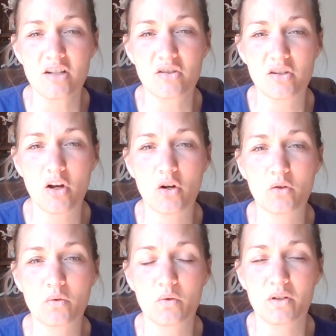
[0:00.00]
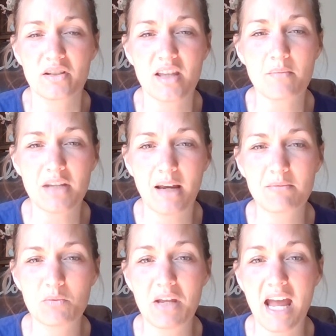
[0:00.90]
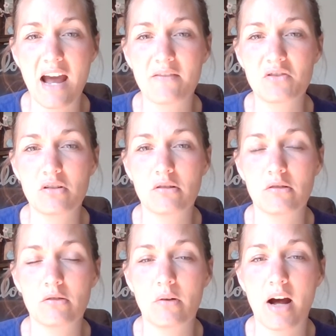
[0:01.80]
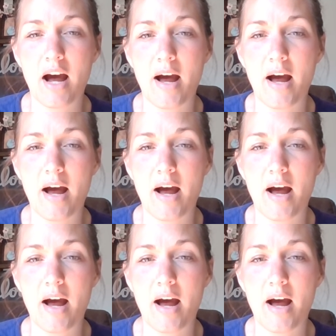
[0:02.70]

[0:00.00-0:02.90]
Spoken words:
So sometimes we have to